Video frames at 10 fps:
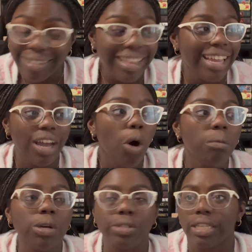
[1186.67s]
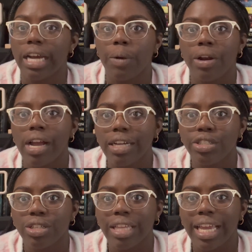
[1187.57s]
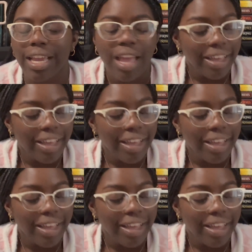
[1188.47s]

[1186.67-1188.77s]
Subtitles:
like almost an hour actually.